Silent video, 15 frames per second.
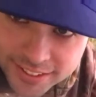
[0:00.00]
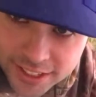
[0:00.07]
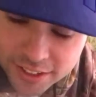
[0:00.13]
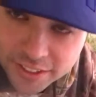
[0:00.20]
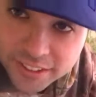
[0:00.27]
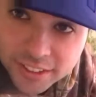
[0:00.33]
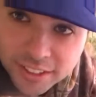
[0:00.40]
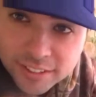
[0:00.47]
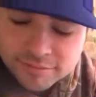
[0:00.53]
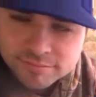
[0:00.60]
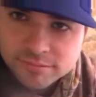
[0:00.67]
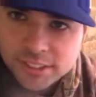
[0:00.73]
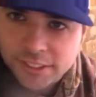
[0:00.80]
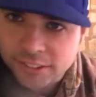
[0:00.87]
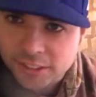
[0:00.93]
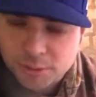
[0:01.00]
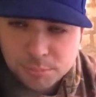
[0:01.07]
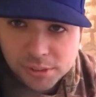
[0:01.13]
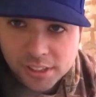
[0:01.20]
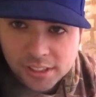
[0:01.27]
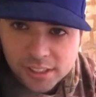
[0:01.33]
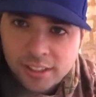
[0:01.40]
they're done, until they're
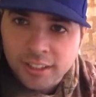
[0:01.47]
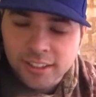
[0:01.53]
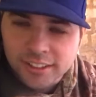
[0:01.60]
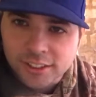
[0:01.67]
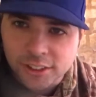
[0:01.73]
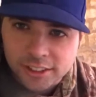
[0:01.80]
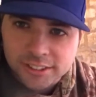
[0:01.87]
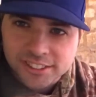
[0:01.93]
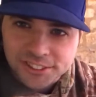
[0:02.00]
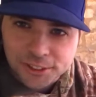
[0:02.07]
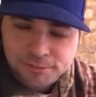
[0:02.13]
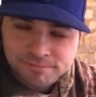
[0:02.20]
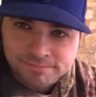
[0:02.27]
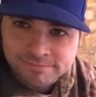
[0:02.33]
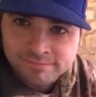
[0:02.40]
completely cooked. So,